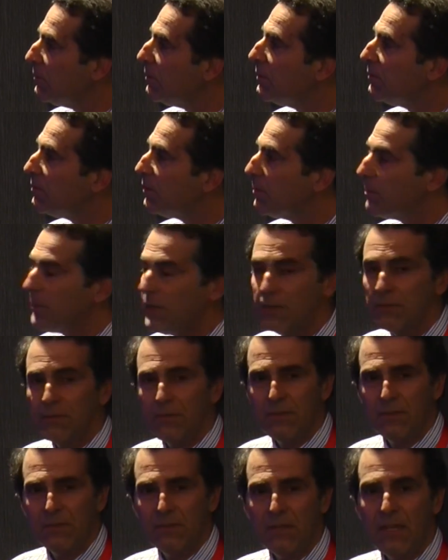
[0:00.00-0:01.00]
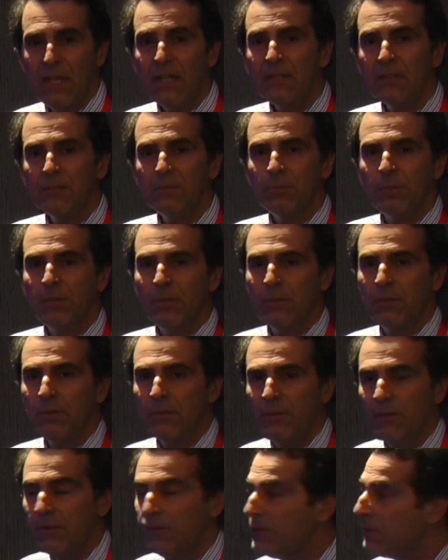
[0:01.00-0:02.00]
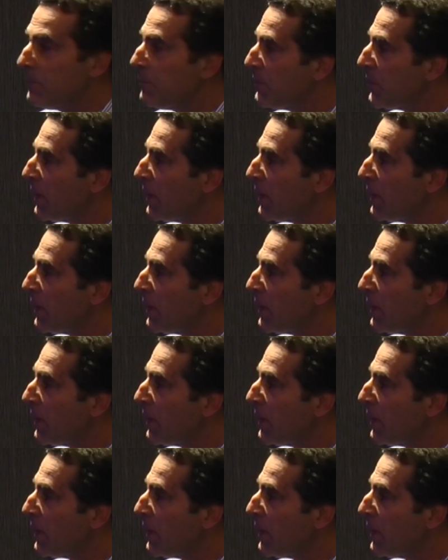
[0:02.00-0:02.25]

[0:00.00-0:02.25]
of inflammation is an active process,